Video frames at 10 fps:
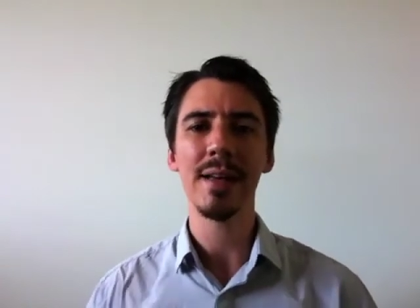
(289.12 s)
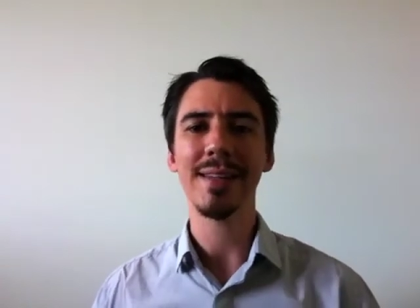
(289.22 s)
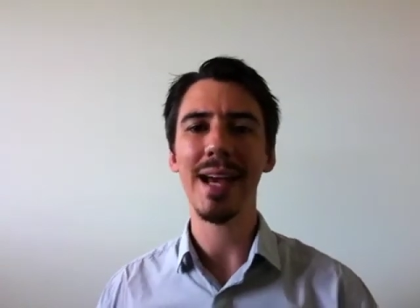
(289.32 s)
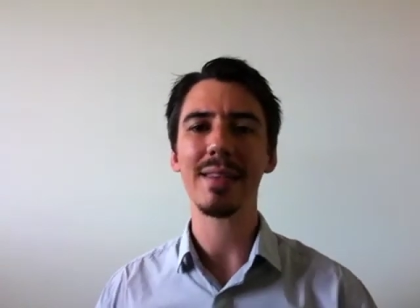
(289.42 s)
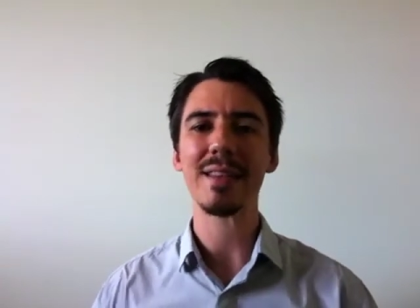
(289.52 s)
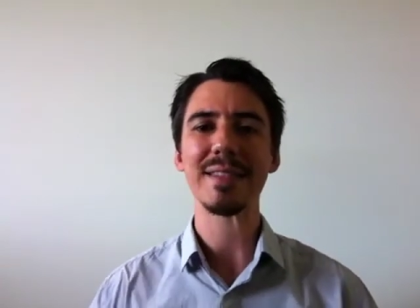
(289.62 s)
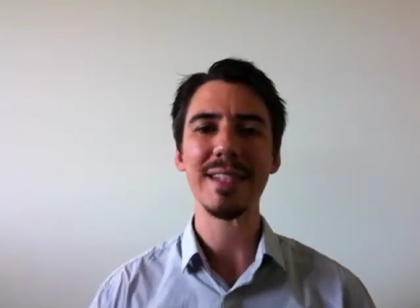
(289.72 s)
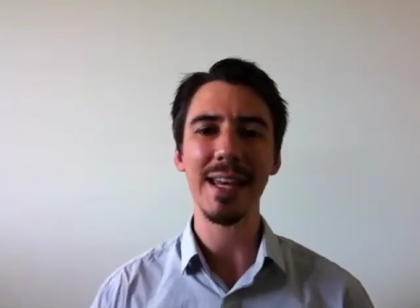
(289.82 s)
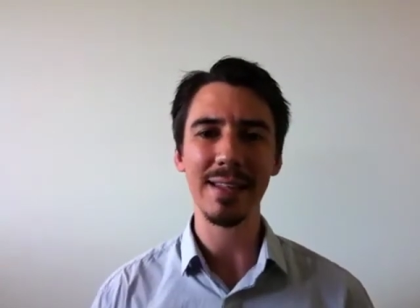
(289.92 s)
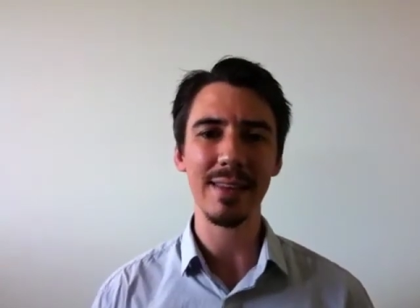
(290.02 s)
Now, the
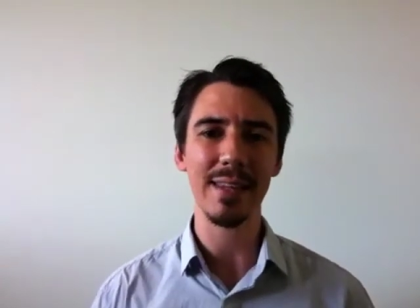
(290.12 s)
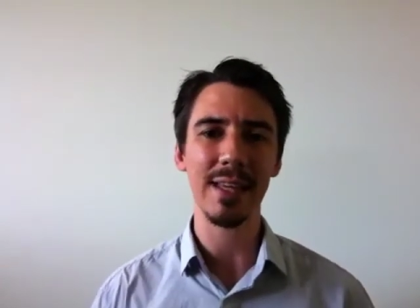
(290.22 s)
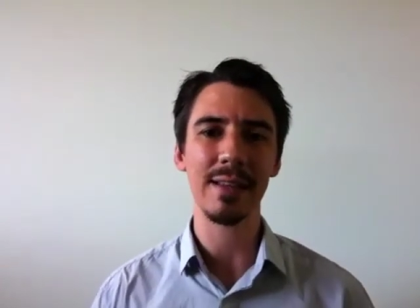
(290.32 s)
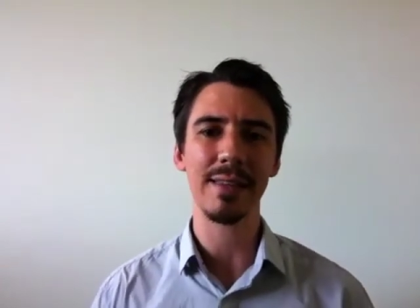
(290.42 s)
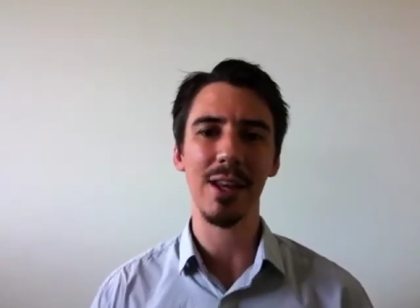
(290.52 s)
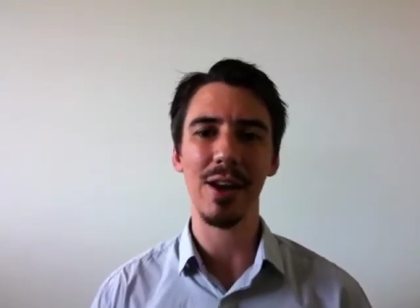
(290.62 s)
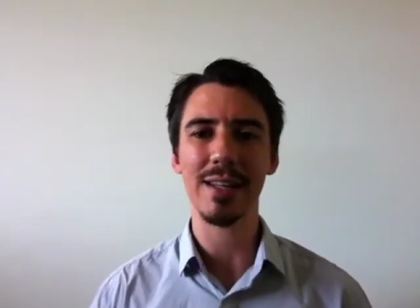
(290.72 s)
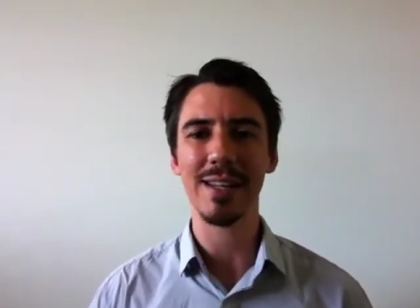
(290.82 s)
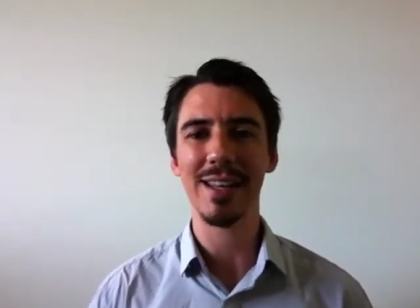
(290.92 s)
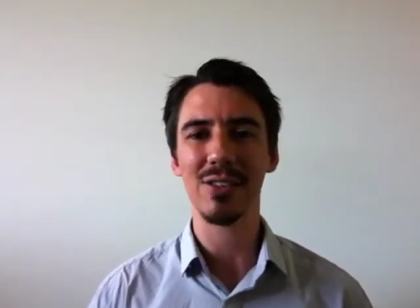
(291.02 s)
second thing that I
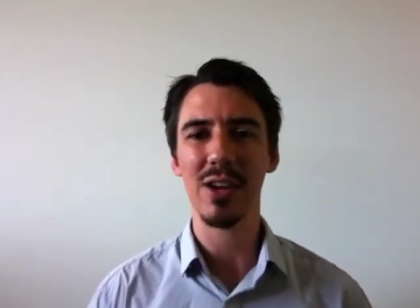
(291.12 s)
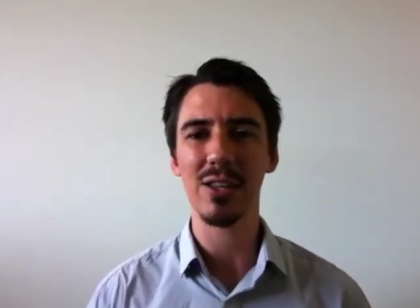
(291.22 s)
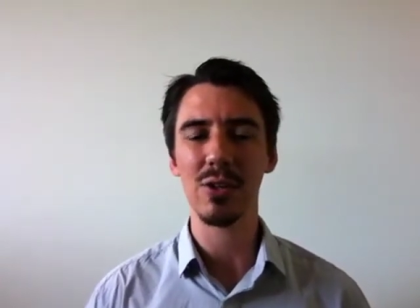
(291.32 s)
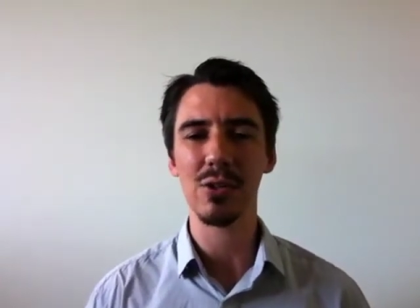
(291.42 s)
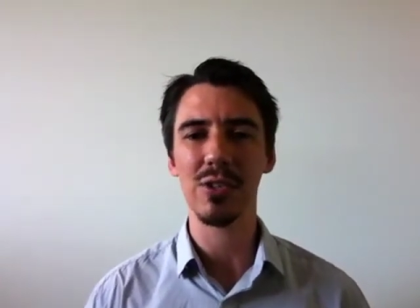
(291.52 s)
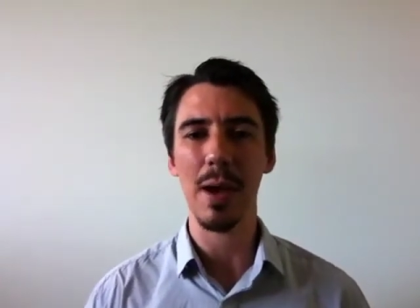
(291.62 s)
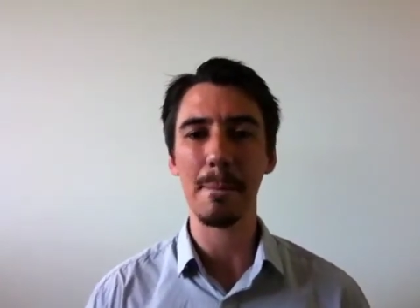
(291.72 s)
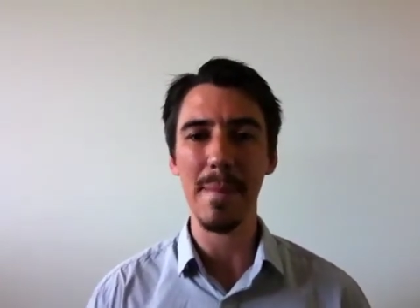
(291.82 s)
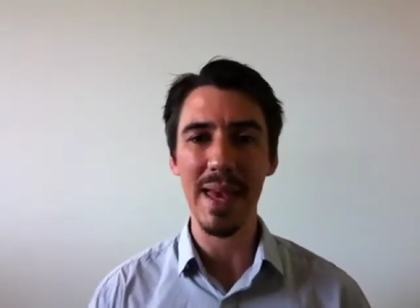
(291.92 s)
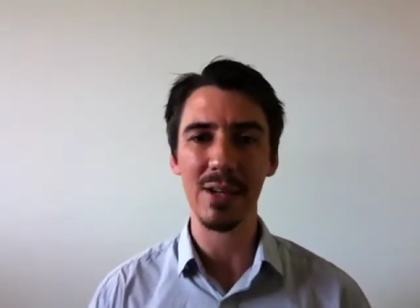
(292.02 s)
did is I used a
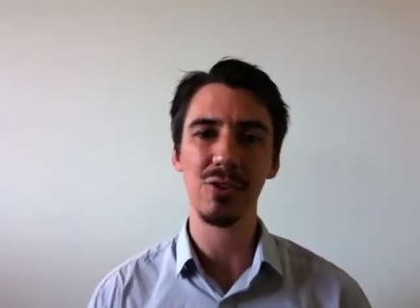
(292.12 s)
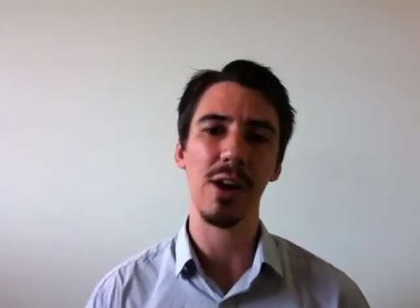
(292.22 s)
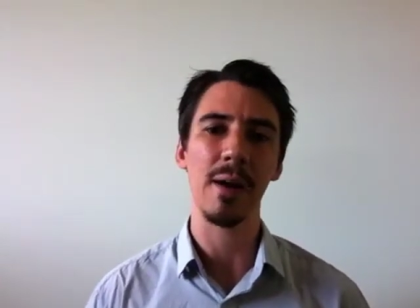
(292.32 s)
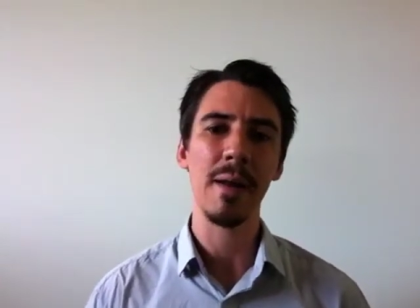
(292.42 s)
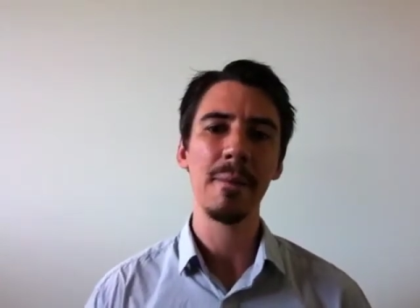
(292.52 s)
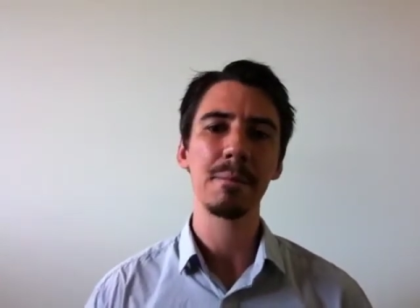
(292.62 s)
mantra.